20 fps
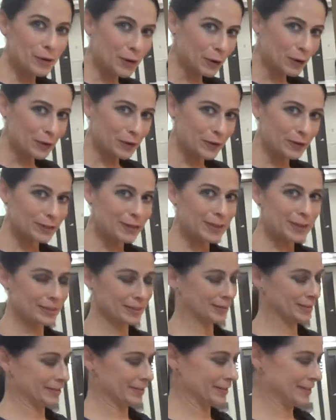card.
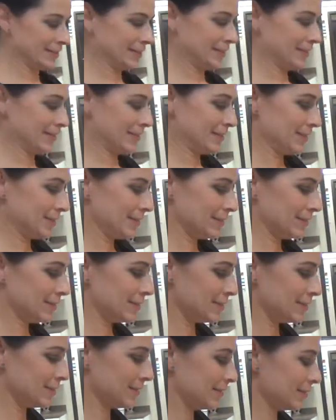
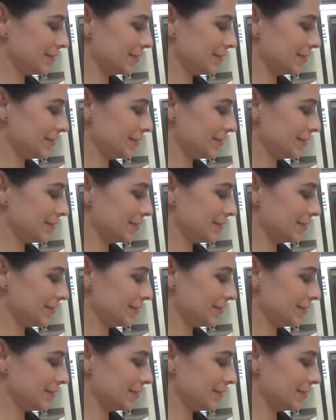Okay,